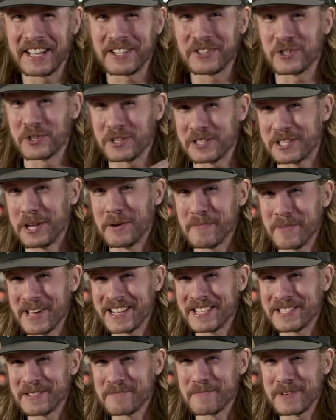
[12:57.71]
just to
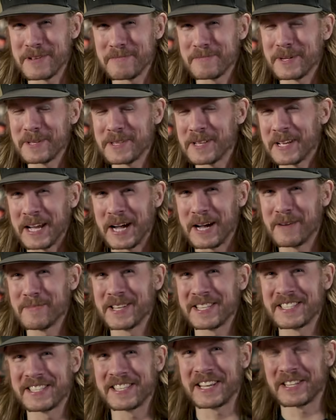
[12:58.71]
make some people in the
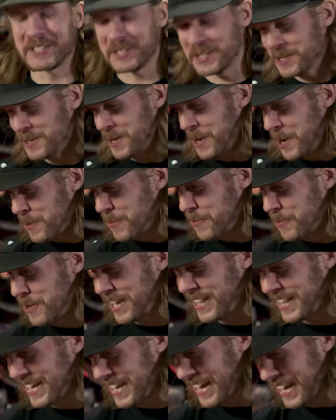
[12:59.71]
comment section really